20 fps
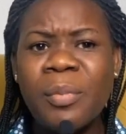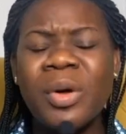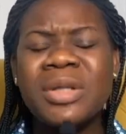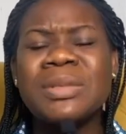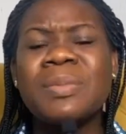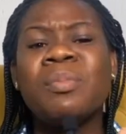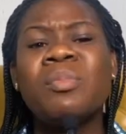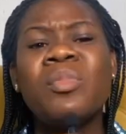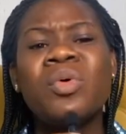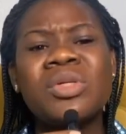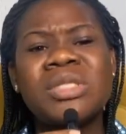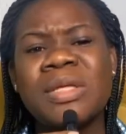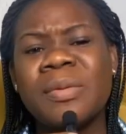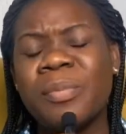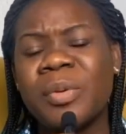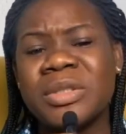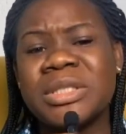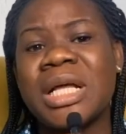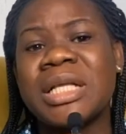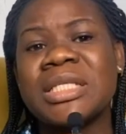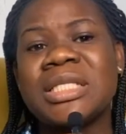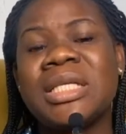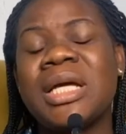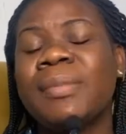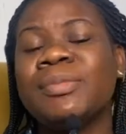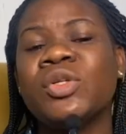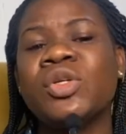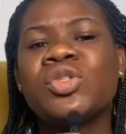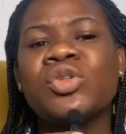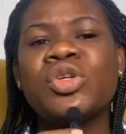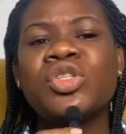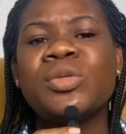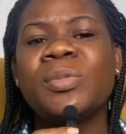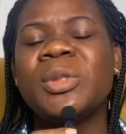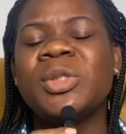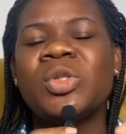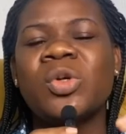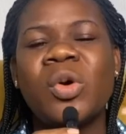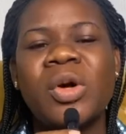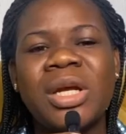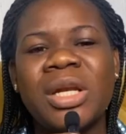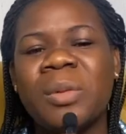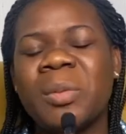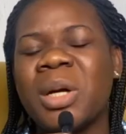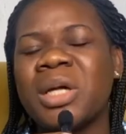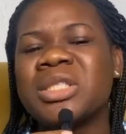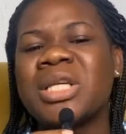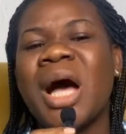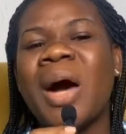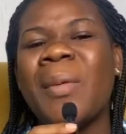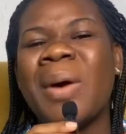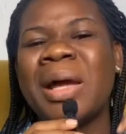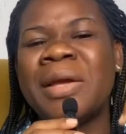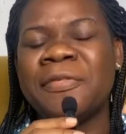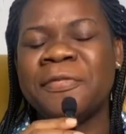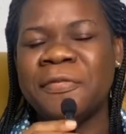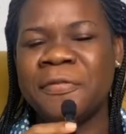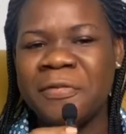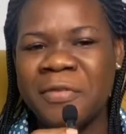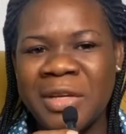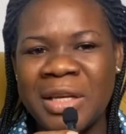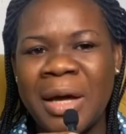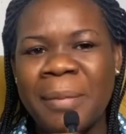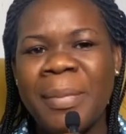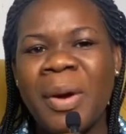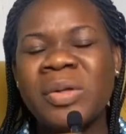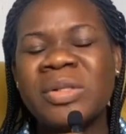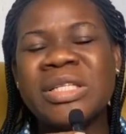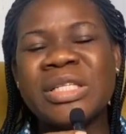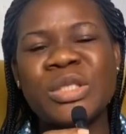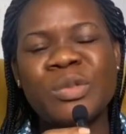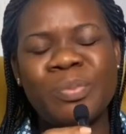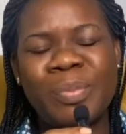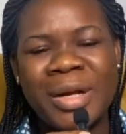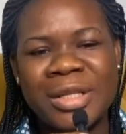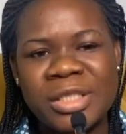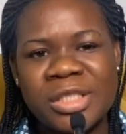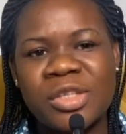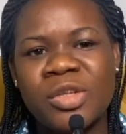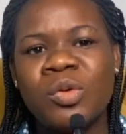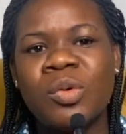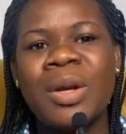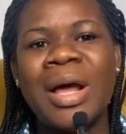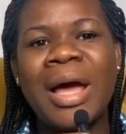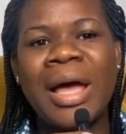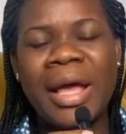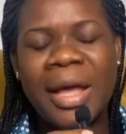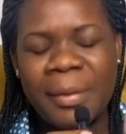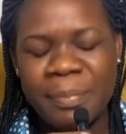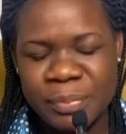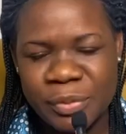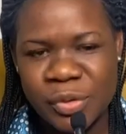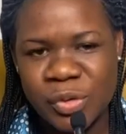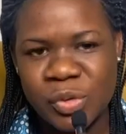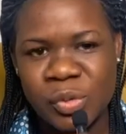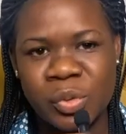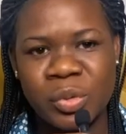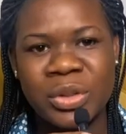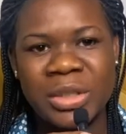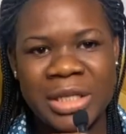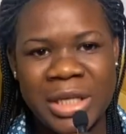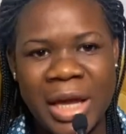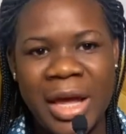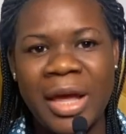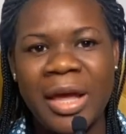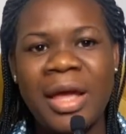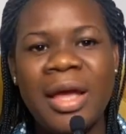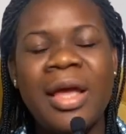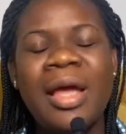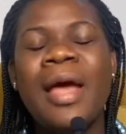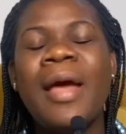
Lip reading: but most importantly, I'm just going to be talking about how I feel about this particular episode, yeah?